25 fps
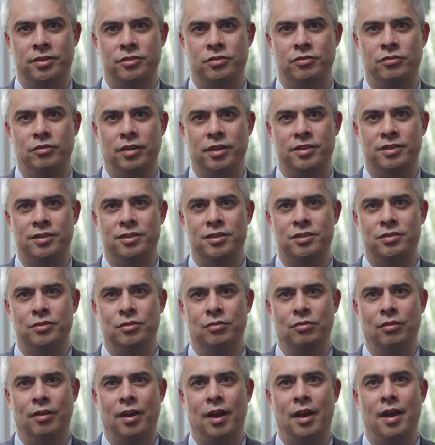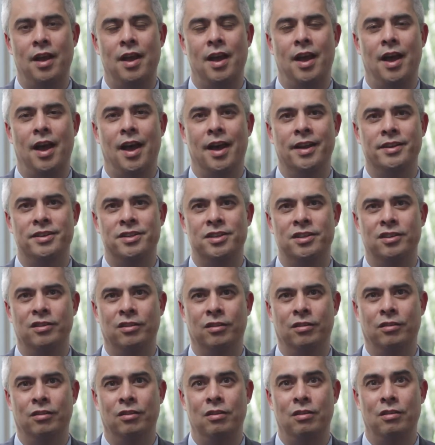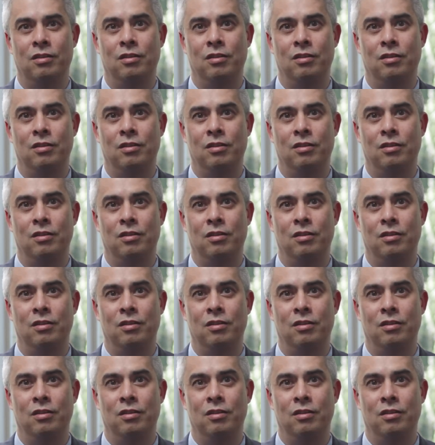stress disorder until